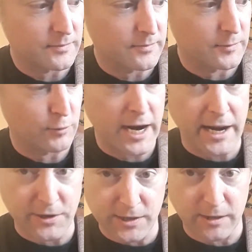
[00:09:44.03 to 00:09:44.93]

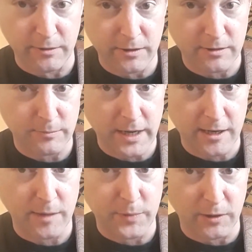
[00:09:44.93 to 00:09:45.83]
range here. You can make
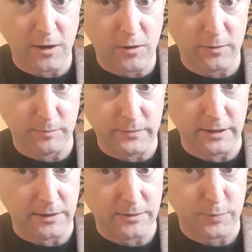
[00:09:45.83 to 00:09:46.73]
up your own,
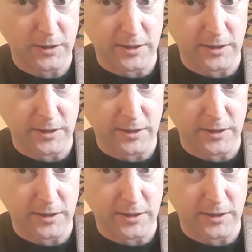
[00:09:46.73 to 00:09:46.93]
and it's pretty